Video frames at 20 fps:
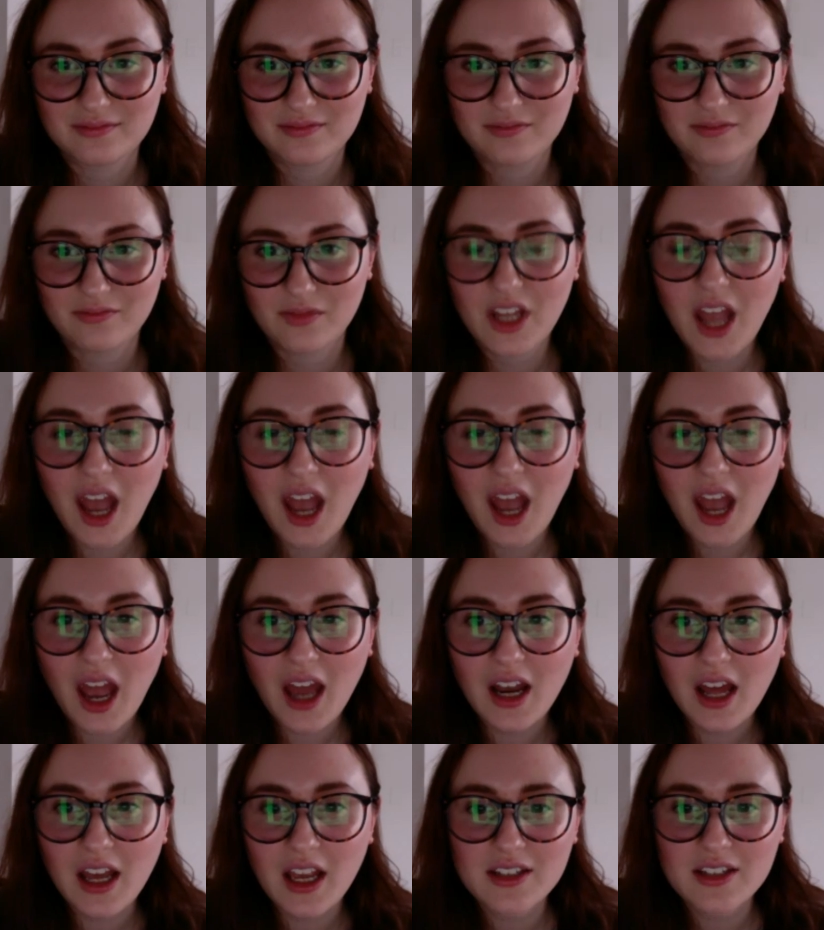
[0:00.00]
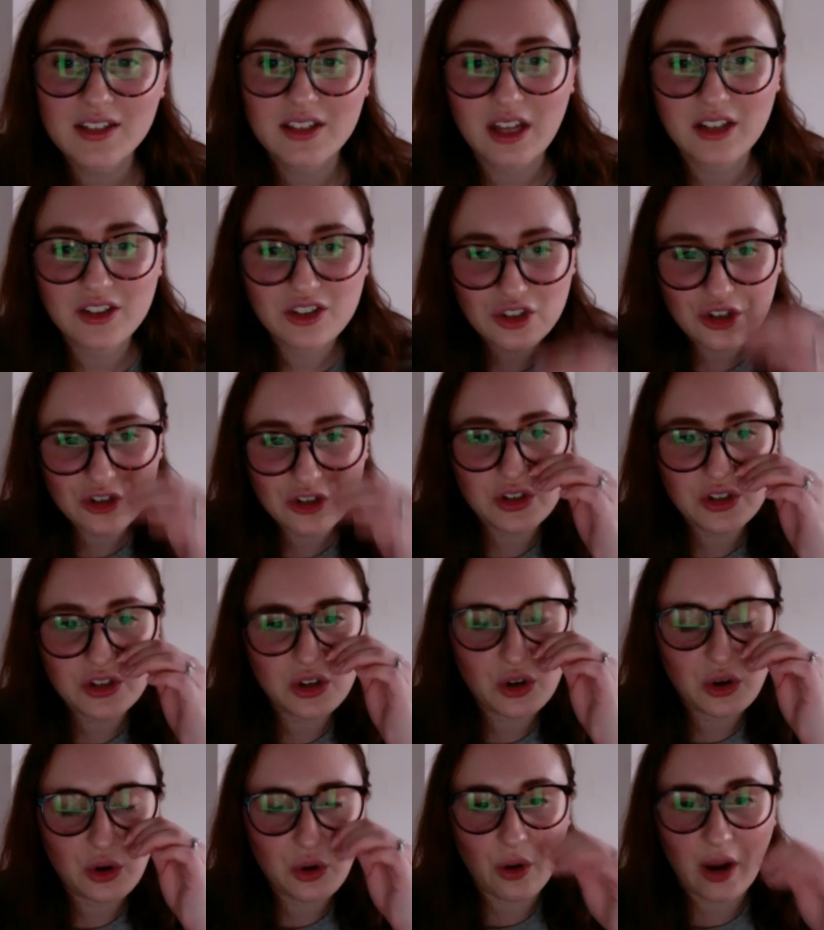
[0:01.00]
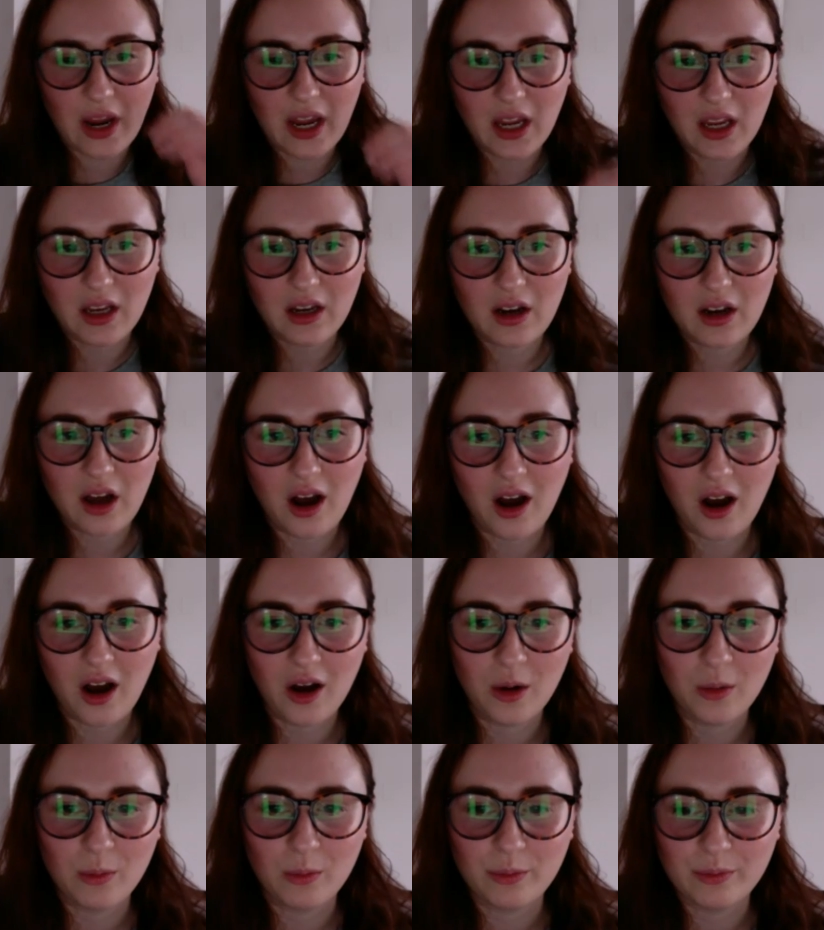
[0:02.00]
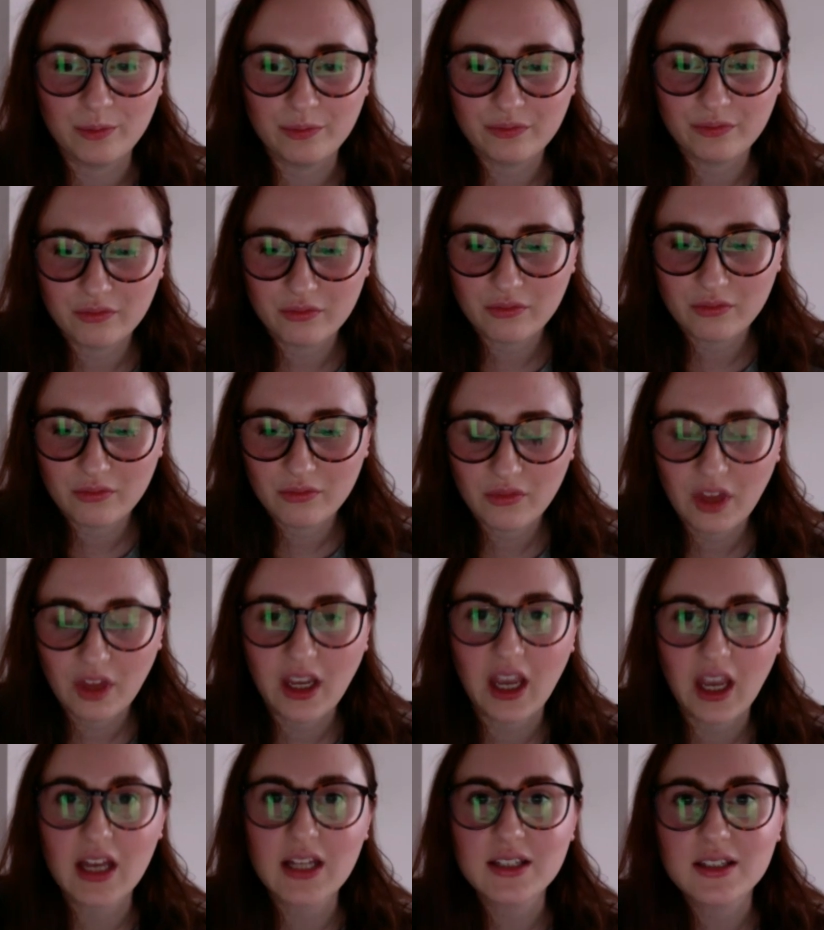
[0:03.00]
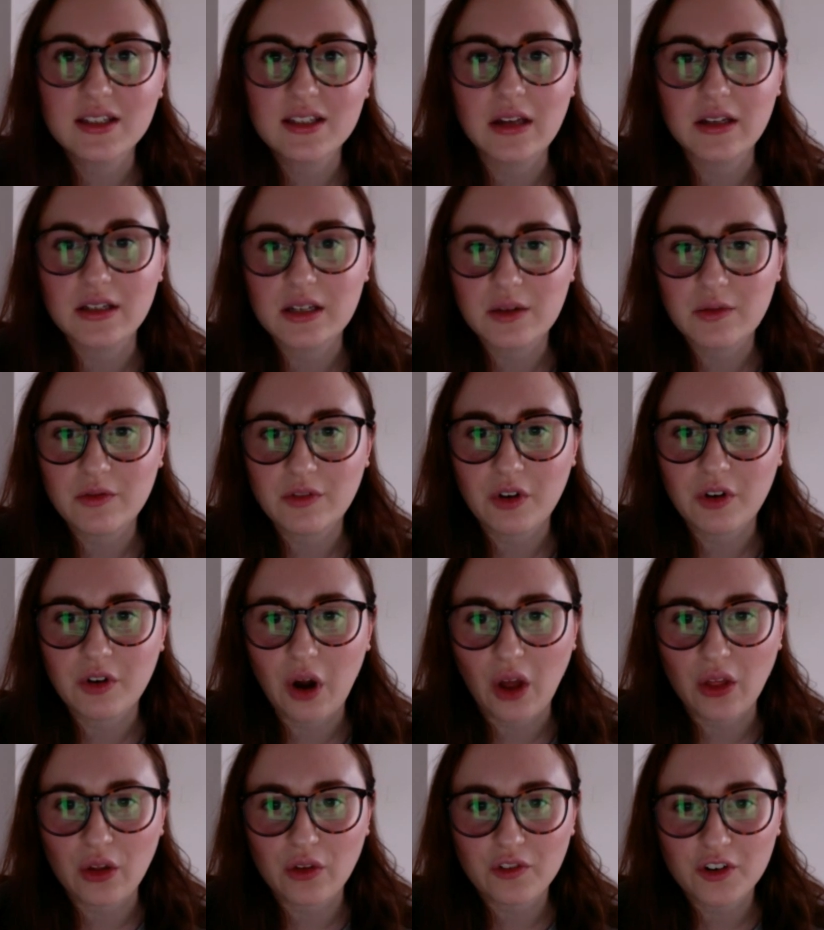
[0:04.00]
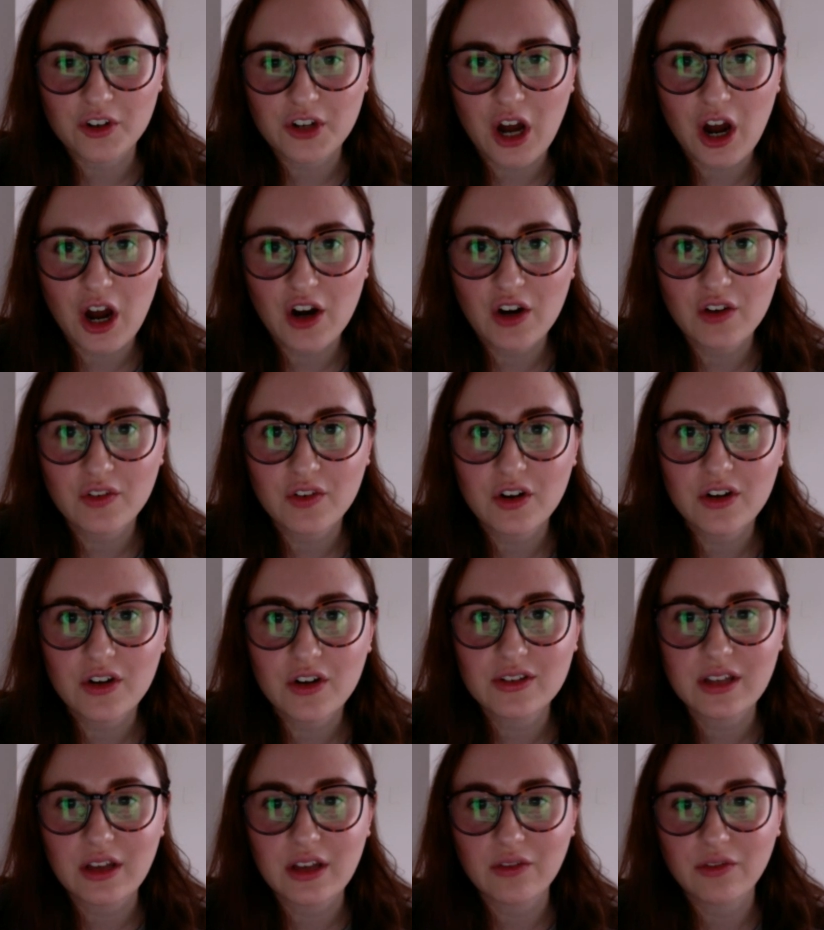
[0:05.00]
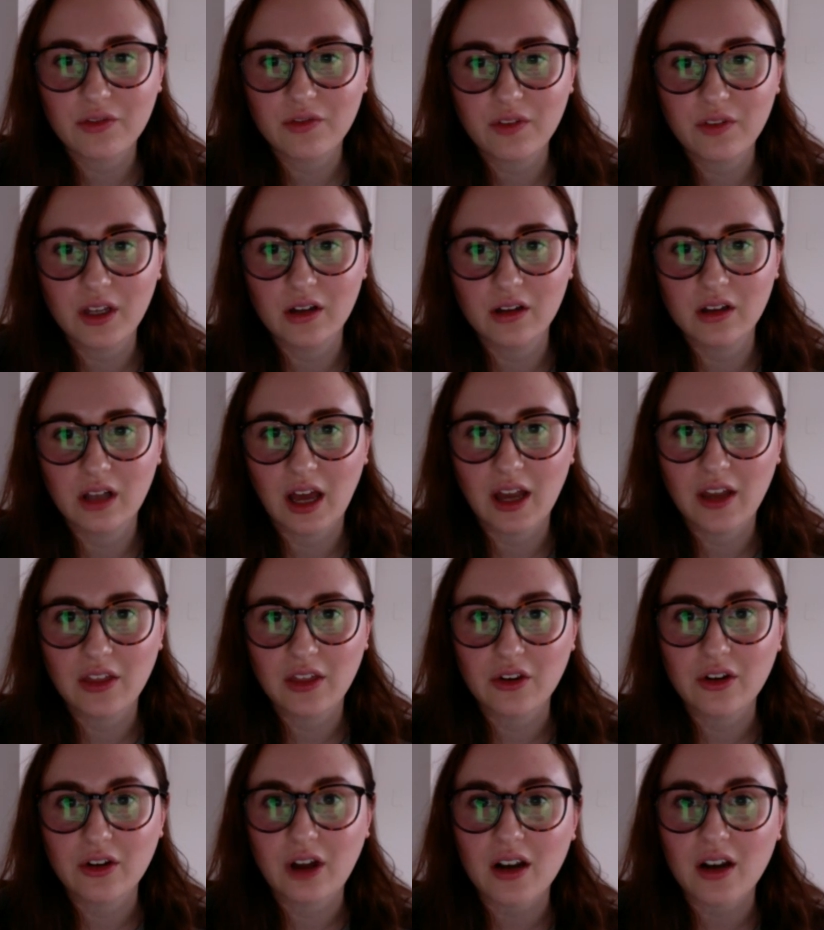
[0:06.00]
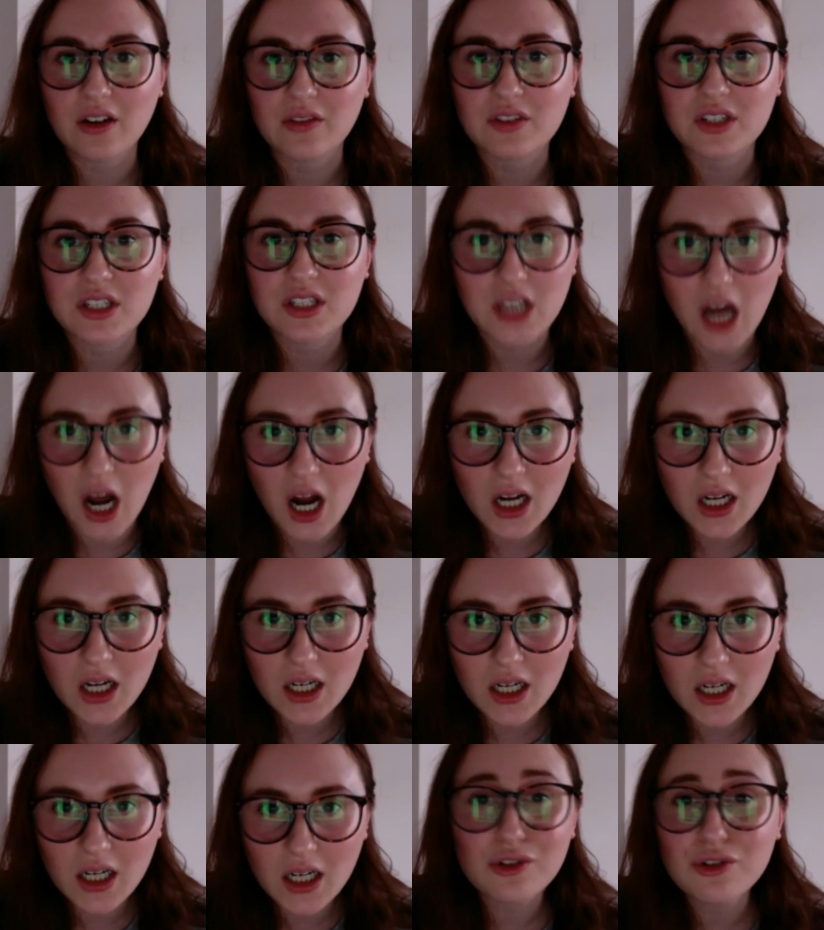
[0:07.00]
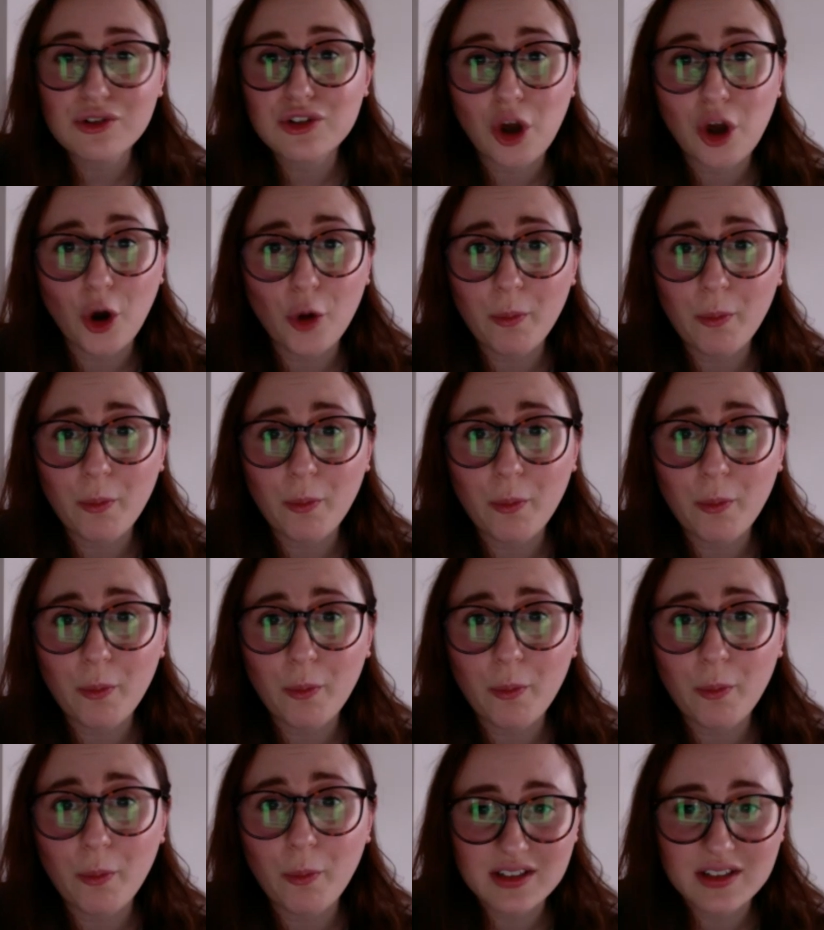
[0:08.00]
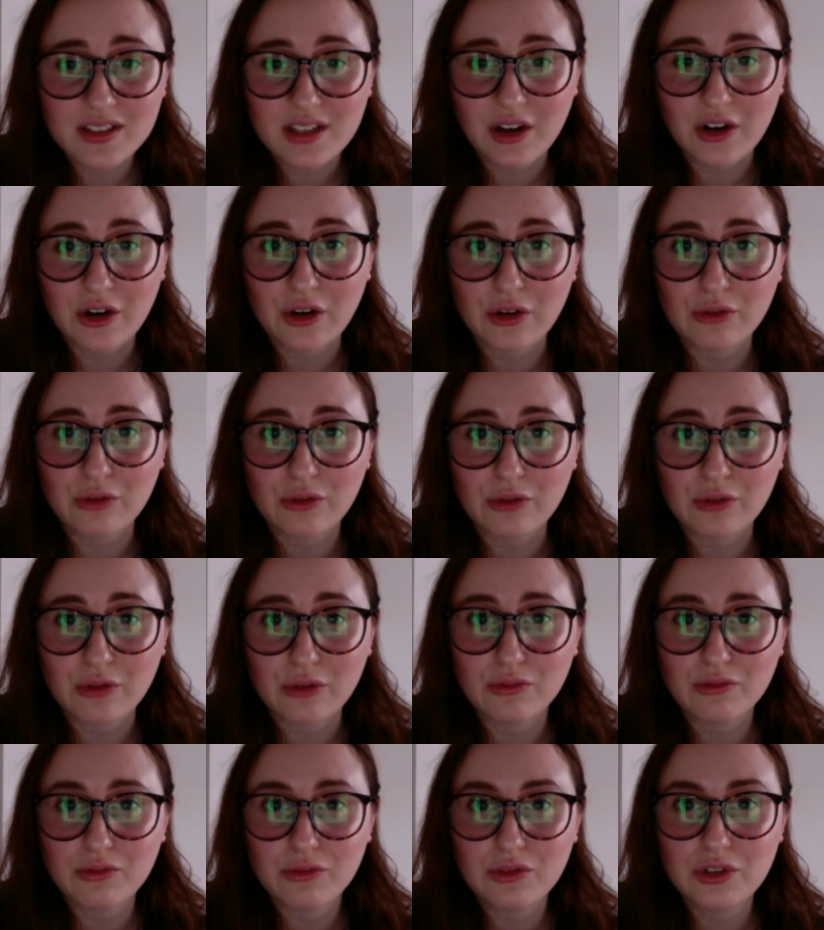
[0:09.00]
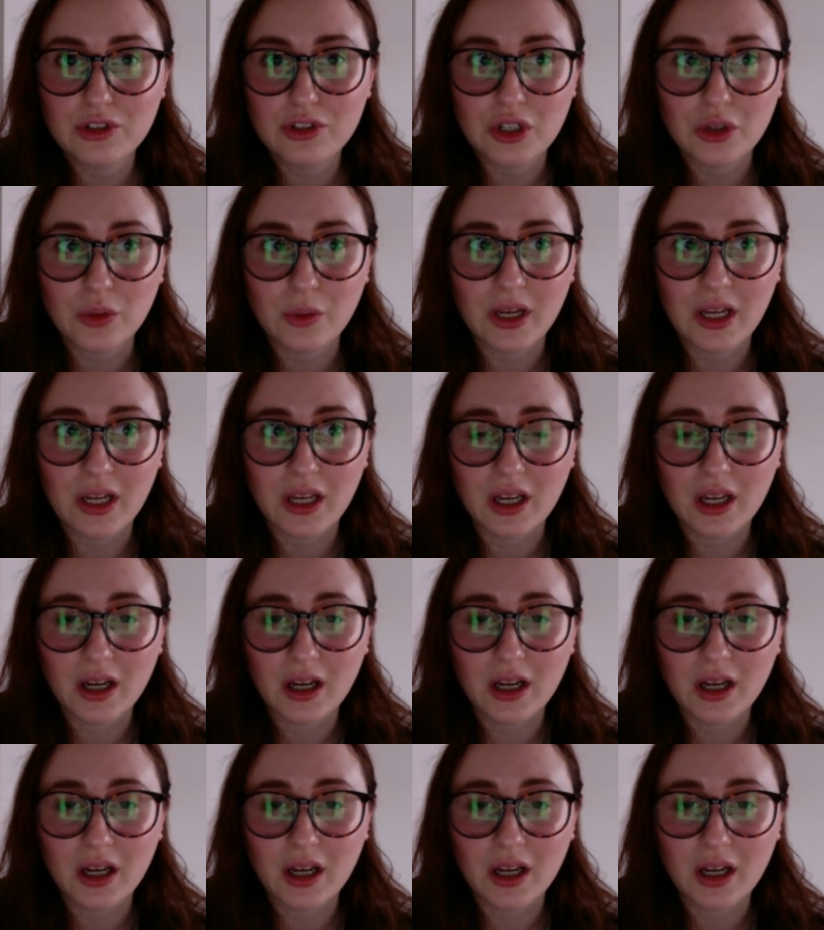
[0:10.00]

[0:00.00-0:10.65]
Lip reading: Yeah, and I guess that's just a great like incentive for other photographers that feel like they're kind of stuck, because there's so many of us that are doing